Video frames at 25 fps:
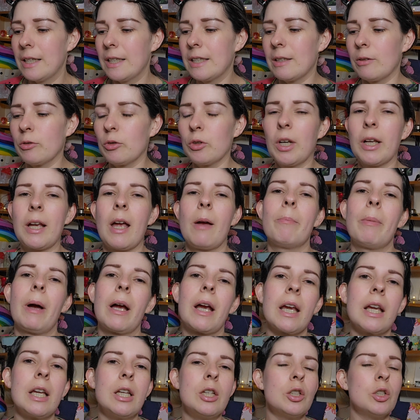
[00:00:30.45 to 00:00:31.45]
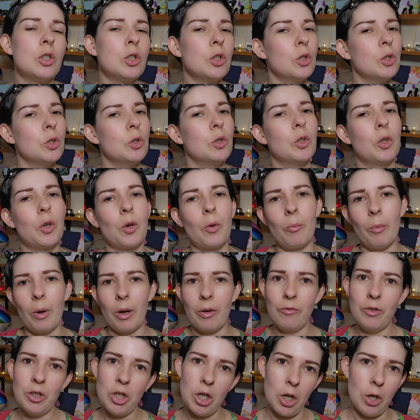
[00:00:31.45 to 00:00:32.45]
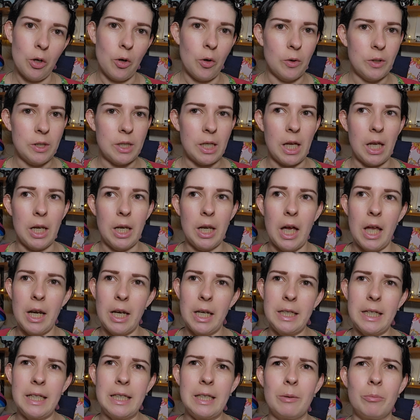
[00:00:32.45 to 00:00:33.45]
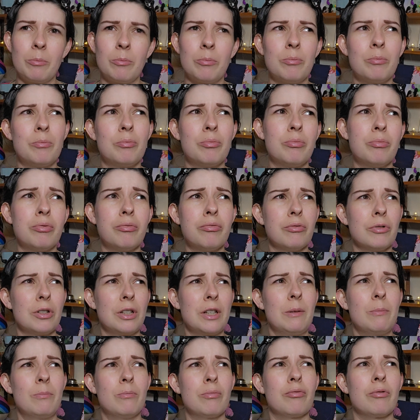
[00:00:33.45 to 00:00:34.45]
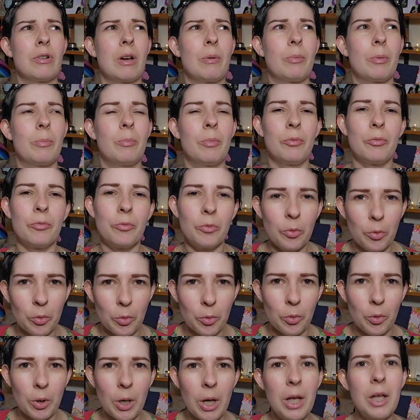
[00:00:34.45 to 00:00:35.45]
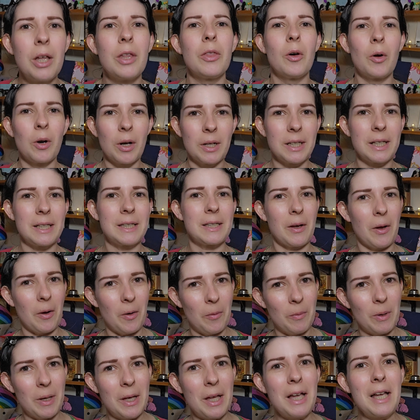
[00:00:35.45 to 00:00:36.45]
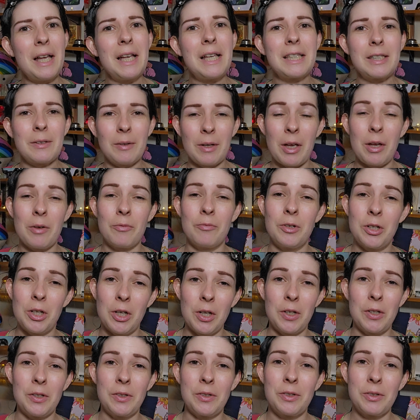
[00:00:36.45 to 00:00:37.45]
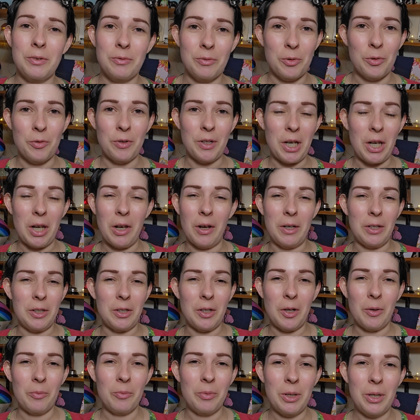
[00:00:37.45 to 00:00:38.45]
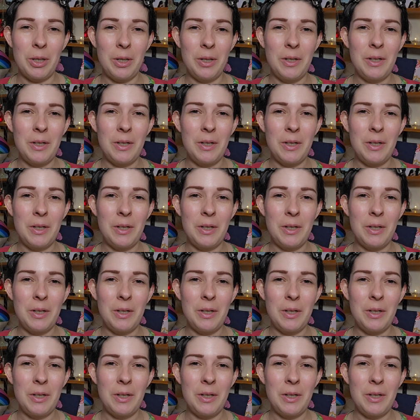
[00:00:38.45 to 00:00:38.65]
So I'm trying to get back into my video content, and I need to pre-prep before the holidays come, so I have videos already lined up.